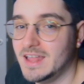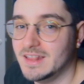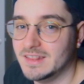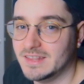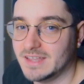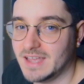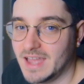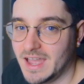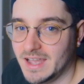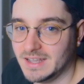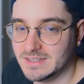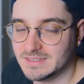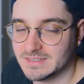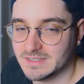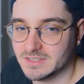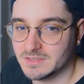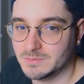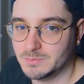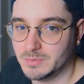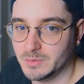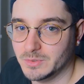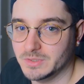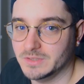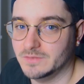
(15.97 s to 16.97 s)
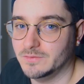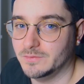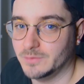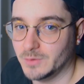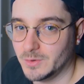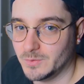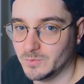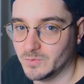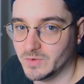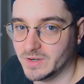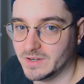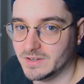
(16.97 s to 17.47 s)
and access point
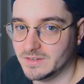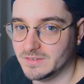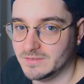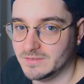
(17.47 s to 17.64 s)
firmware.